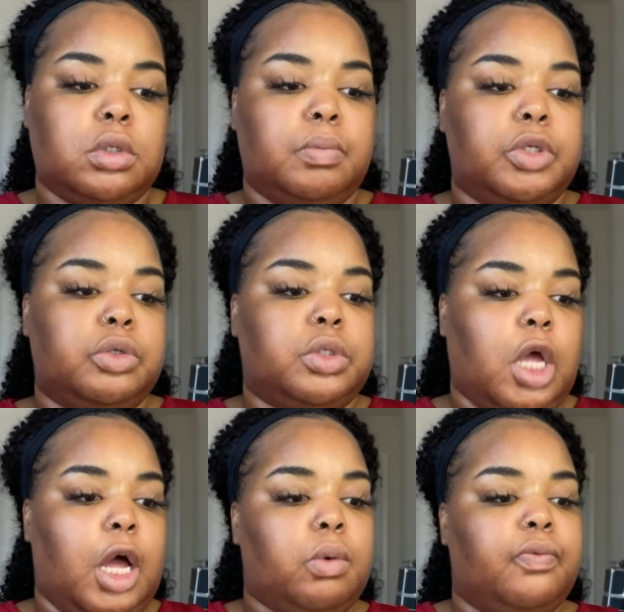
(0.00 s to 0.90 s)
I'm gonna use
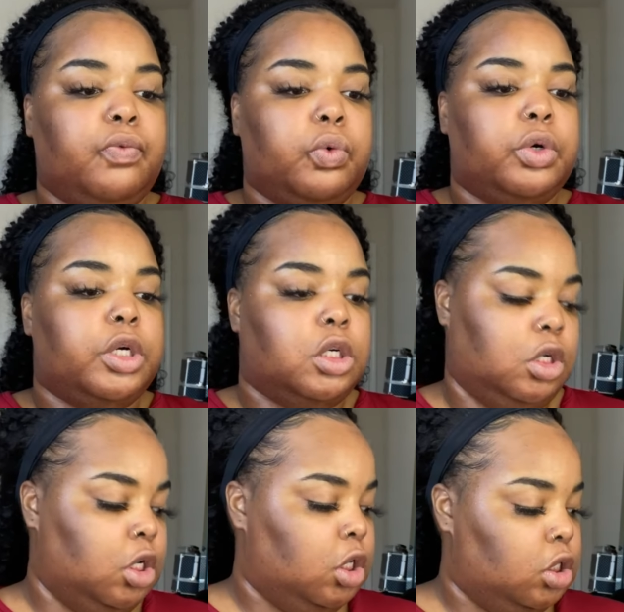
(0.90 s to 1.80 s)
Aquaphor,
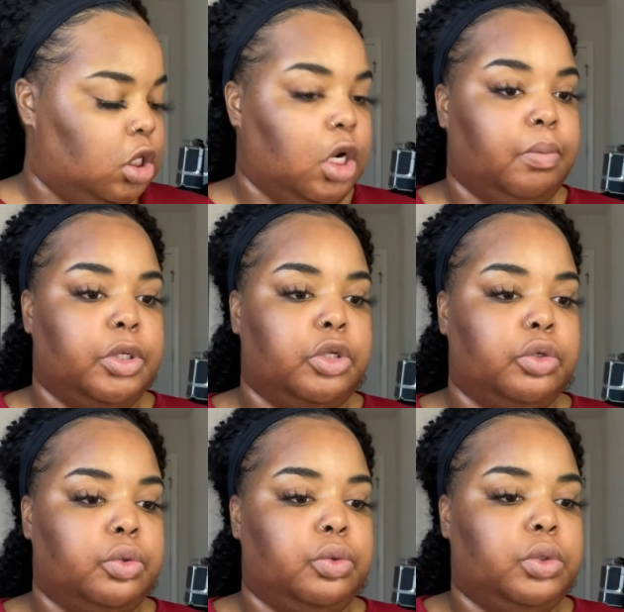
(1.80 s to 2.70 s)
then I'm gonna
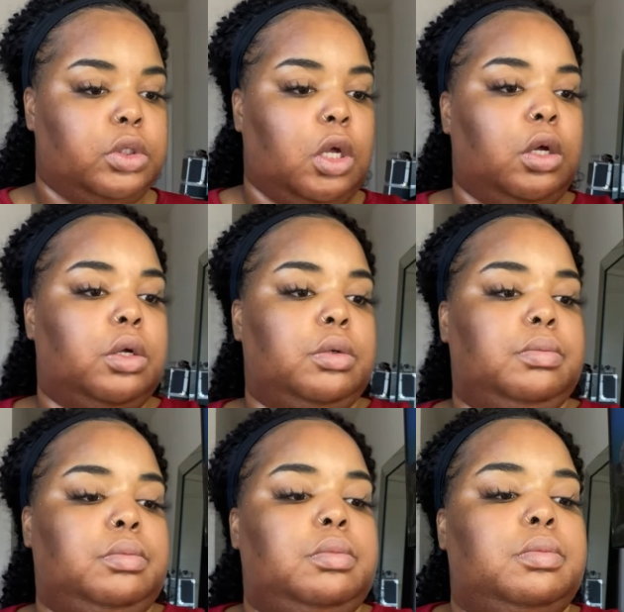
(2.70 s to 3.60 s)
use
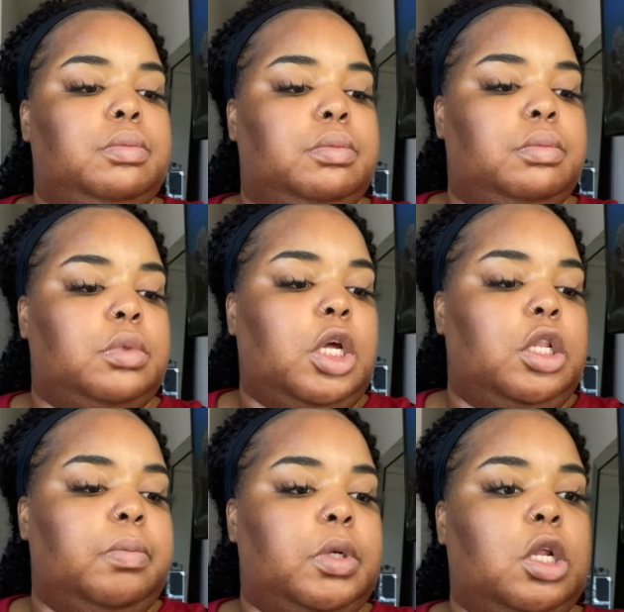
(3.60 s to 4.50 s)
a
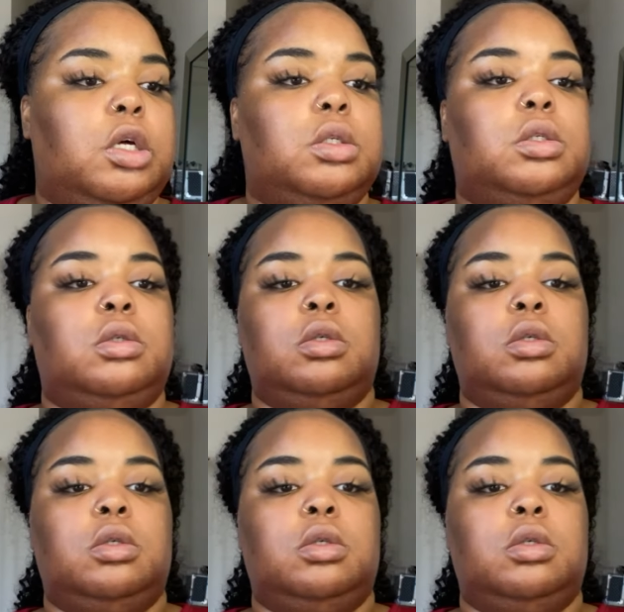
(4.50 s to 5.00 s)
lip gloss.